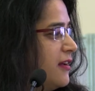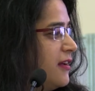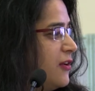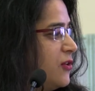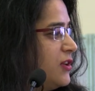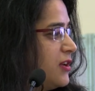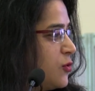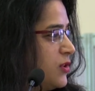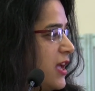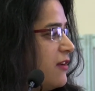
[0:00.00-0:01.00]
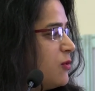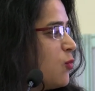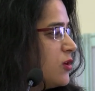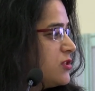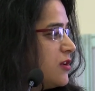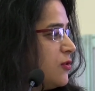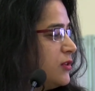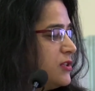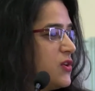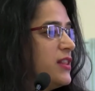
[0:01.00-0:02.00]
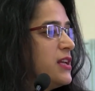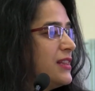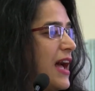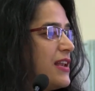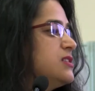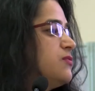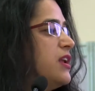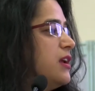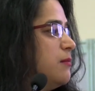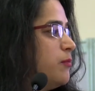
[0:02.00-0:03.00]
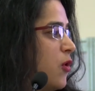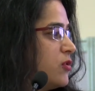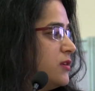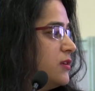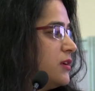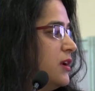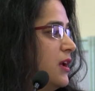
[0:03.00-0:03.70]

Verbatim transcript: You know, they, could they even watch that whole thing? So I think that is very important.